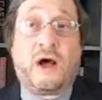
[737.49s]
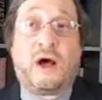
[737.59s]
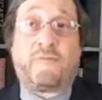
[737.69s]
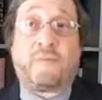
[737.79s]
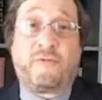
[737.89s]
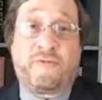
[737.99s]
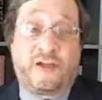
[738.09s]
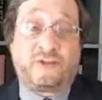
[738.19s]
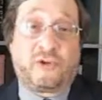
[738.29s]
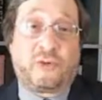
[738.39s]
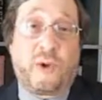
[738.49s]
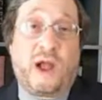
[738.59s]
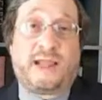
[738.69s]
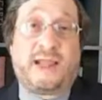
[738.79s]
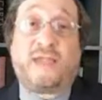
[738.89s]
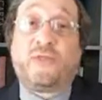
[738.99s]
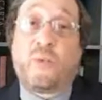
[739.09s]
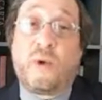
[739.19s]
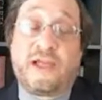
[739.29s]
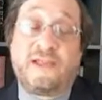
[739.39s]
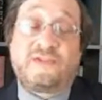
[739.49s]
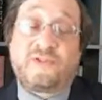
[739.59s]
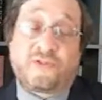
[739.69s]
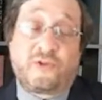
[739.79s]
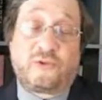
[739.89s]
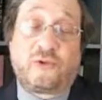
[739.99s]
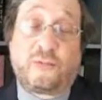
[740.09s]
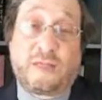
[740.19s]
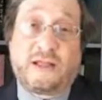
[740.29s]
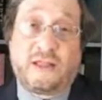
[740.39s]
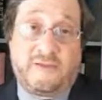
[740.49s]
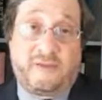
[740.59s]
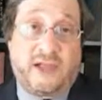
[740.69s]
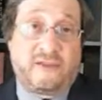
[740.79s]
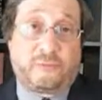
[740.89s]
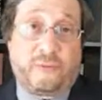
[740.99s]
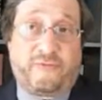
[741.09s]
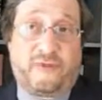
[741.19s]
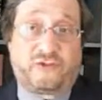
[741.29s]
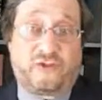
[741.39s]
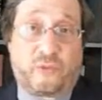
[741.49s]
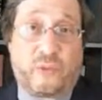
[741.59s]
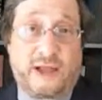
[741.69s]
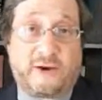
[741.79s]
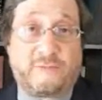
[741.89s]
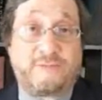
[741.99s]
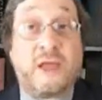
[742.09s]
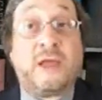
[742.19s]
of professional writing and the ways a student could make a living as a professional writer.